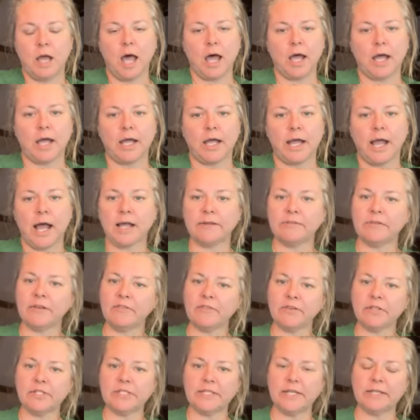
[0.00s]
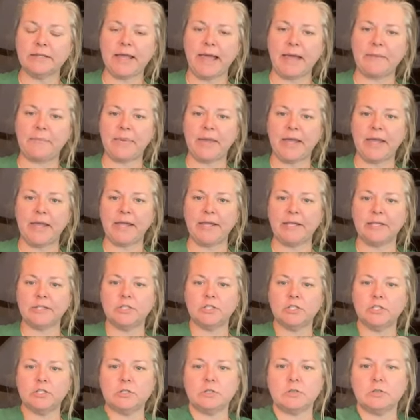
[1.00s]
I've never seen that
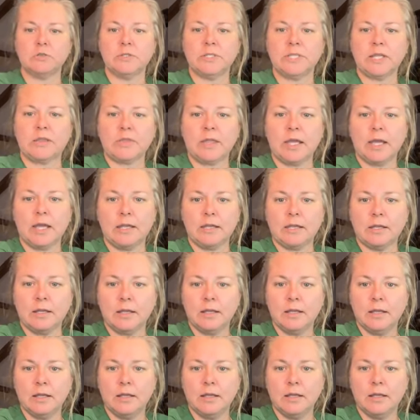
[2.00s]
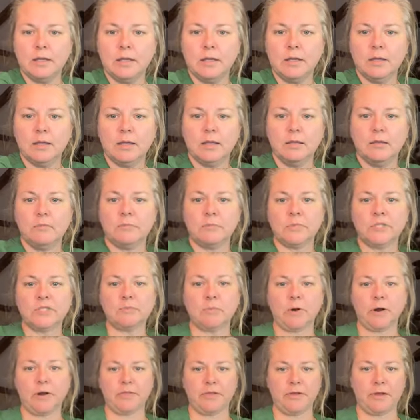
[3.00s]
page. Who sent that?
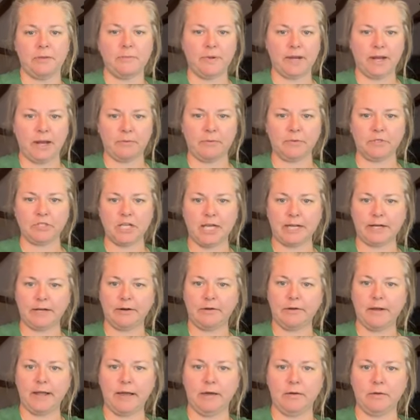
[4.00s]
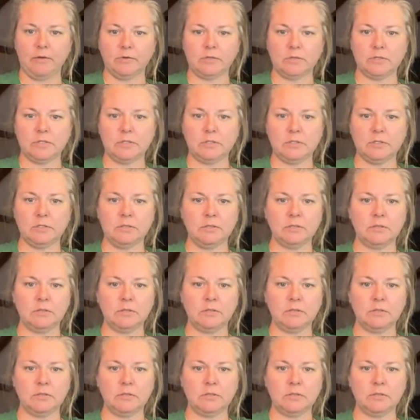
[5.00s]
Miss Martha. But I will check her out.